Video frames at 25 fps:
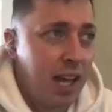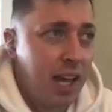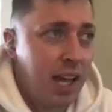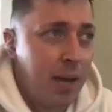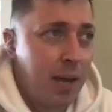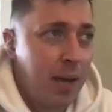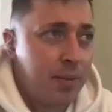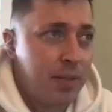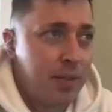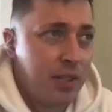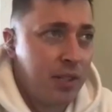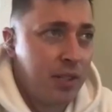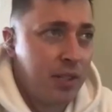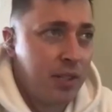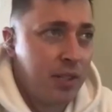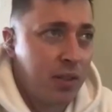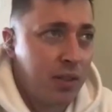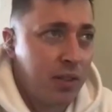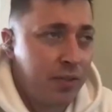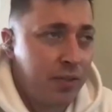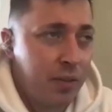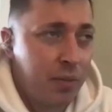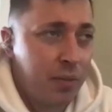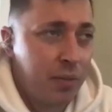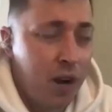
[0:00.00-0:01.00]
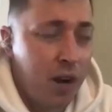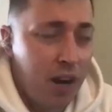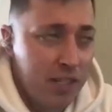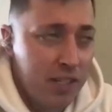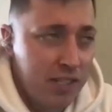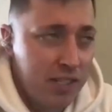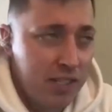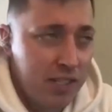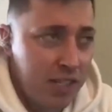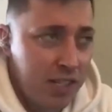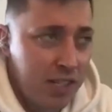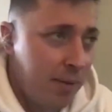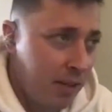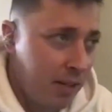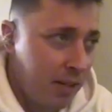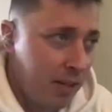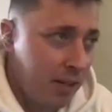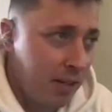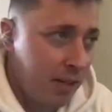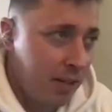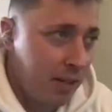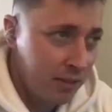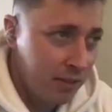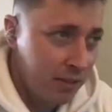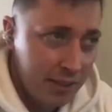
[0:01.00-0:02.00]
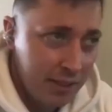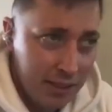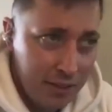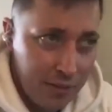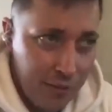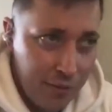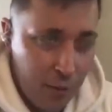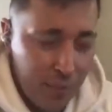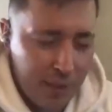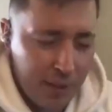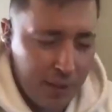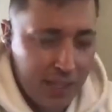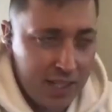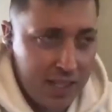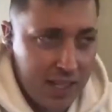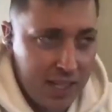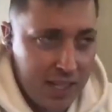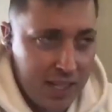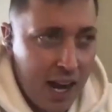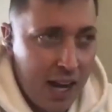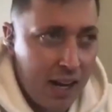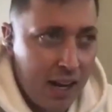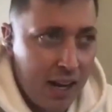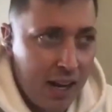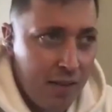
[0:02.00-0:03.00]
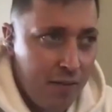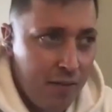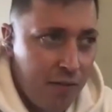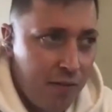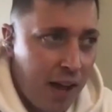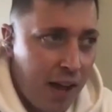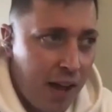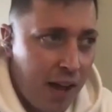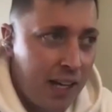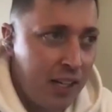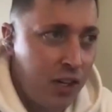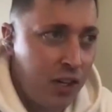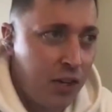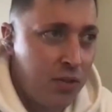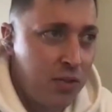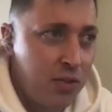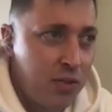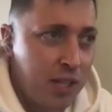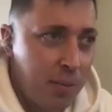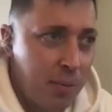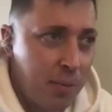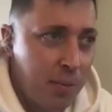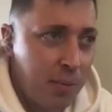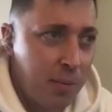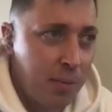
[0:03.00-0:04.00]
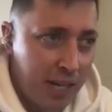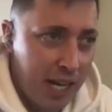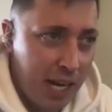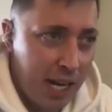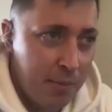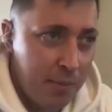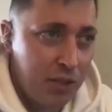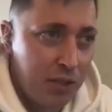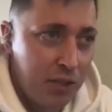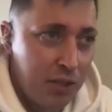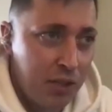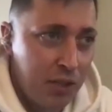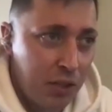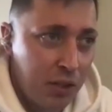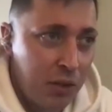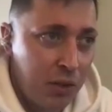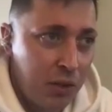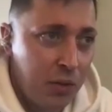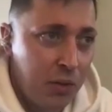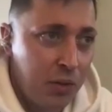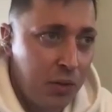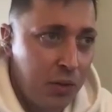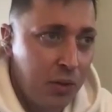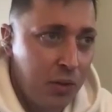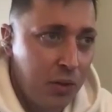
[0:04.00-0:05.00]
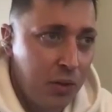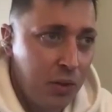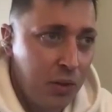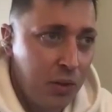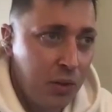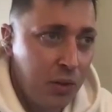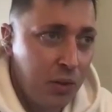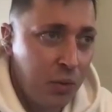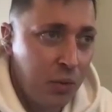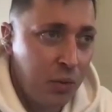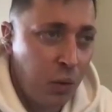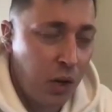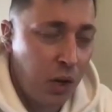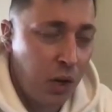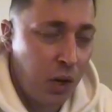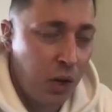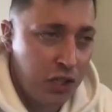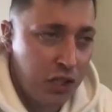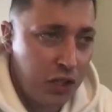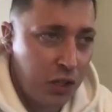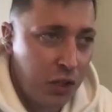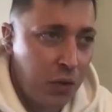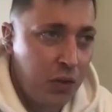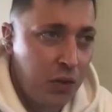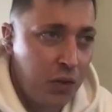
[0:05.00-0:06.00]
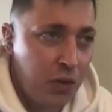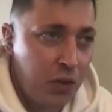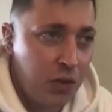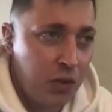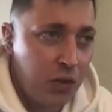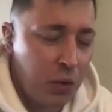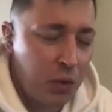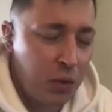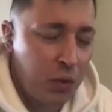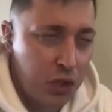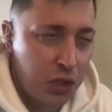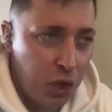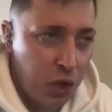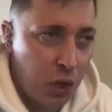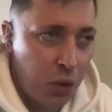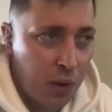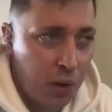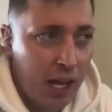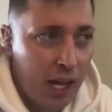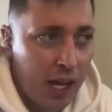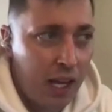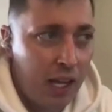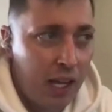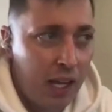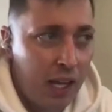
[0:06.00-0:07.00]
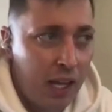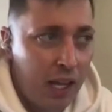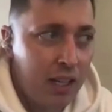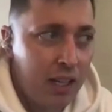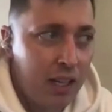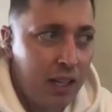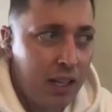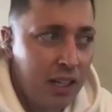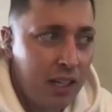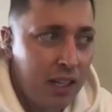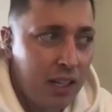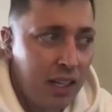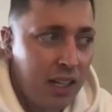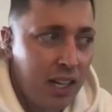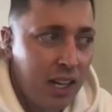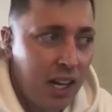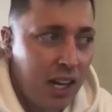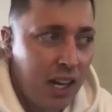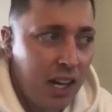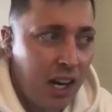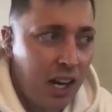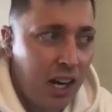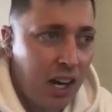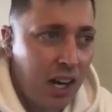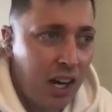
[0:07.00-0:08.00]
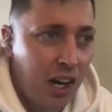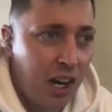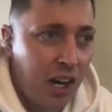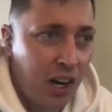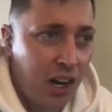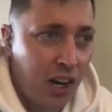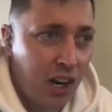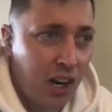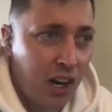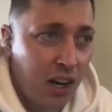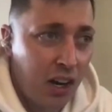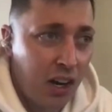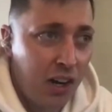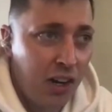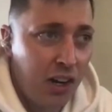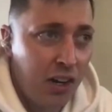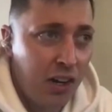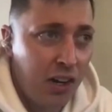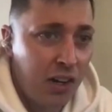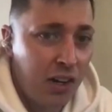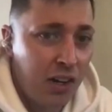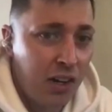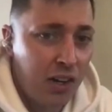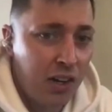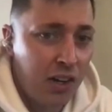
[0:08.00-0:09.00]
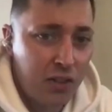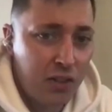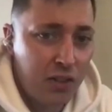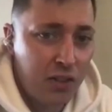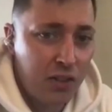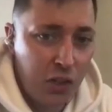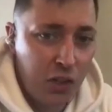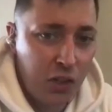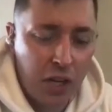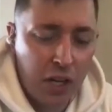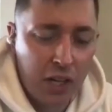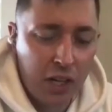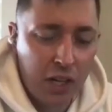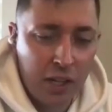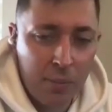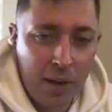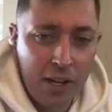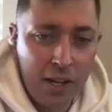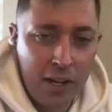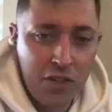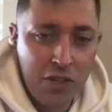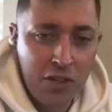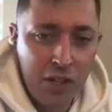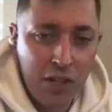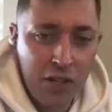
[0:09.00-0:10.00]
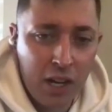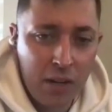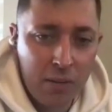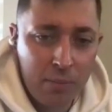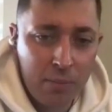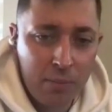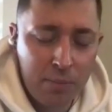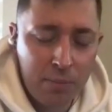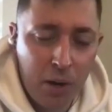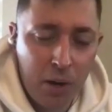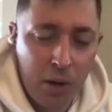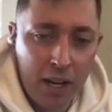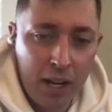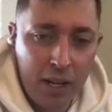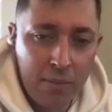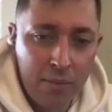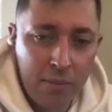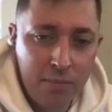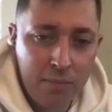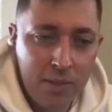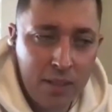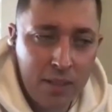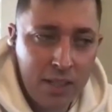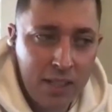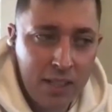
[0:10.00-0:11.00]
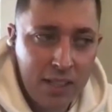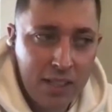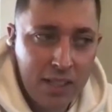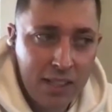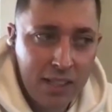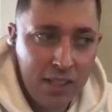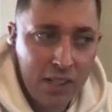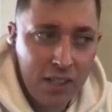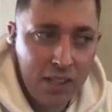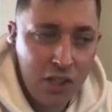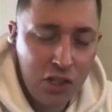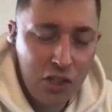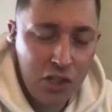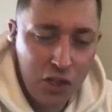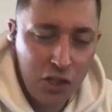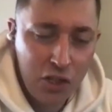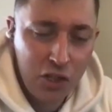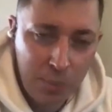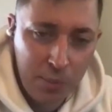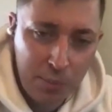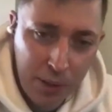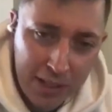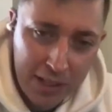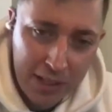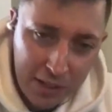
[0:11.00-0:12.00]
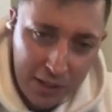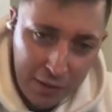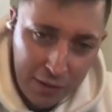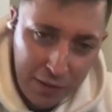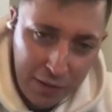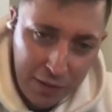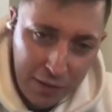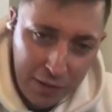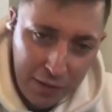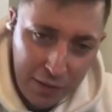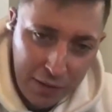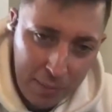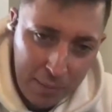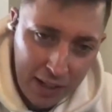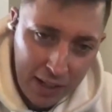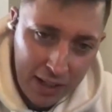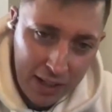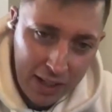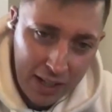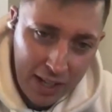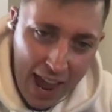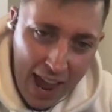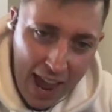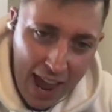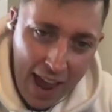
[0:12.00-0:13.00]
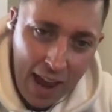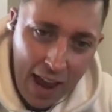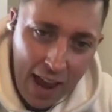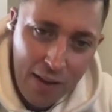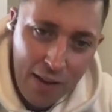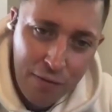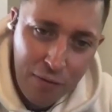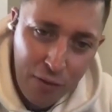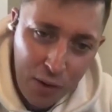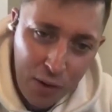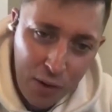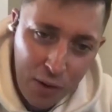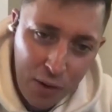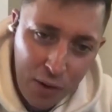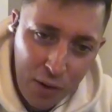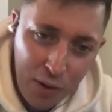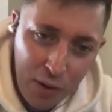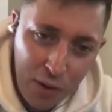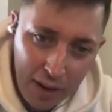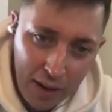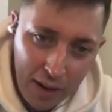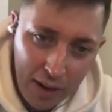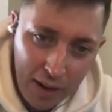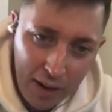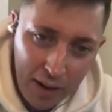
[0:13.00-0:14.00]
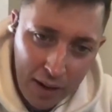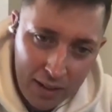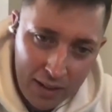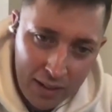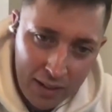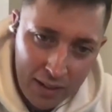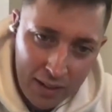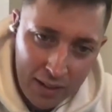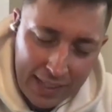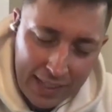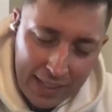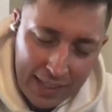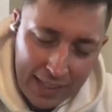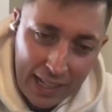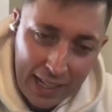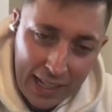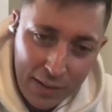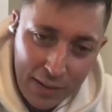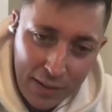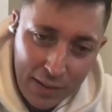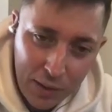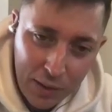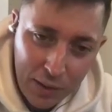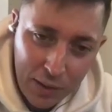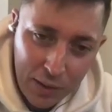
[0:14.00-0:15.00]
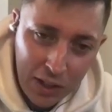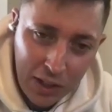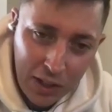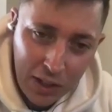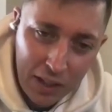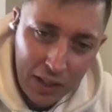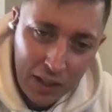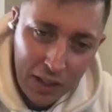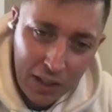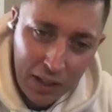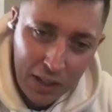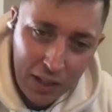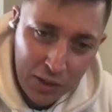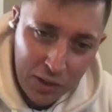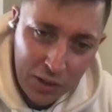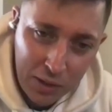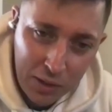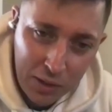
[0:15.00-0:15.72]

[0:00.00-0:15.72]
episode and from what I saw about from like the start and values and being able to do what you do and do it so well. Her new documentary on Prime. She brings her family everywhere. They live with her on tour.